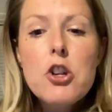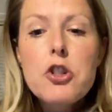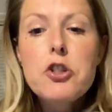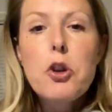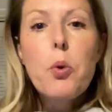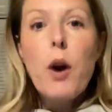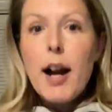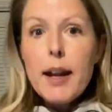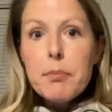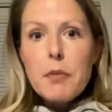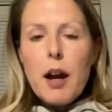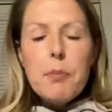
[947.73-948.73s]
So
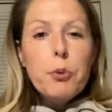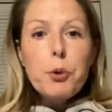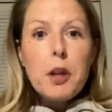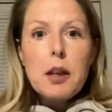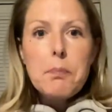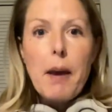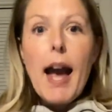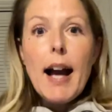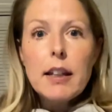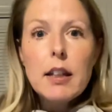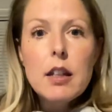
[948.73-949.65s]
I'm I'm looking back